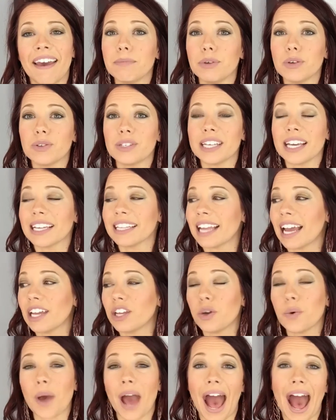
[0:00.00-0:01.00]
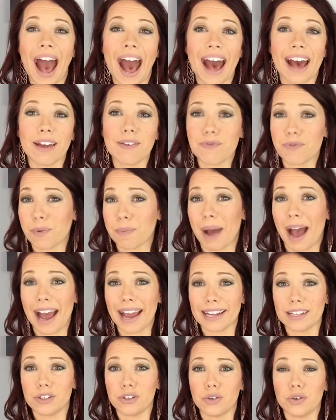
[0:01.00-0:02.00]
Music that you add from
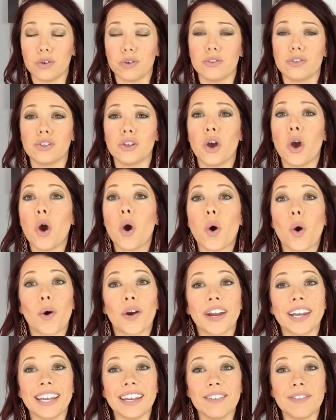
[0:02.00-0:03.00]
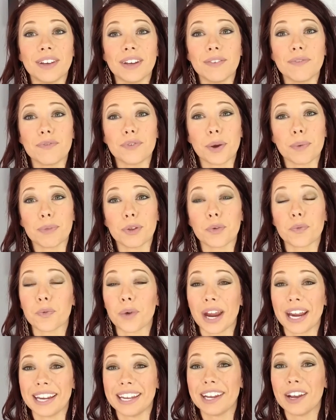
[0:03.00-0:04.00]
iTunes or even from the
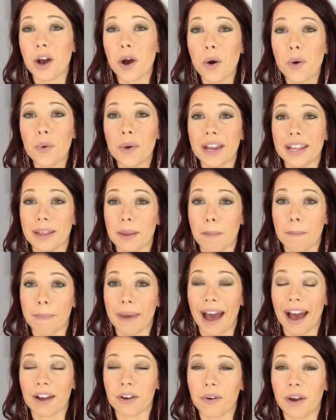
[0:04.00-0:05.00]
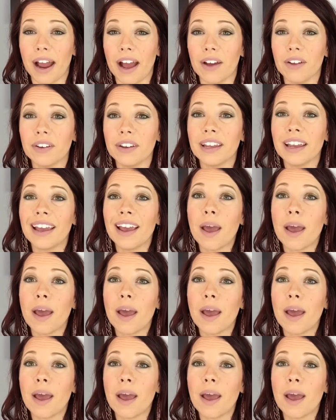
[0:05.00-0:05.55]
radio in the background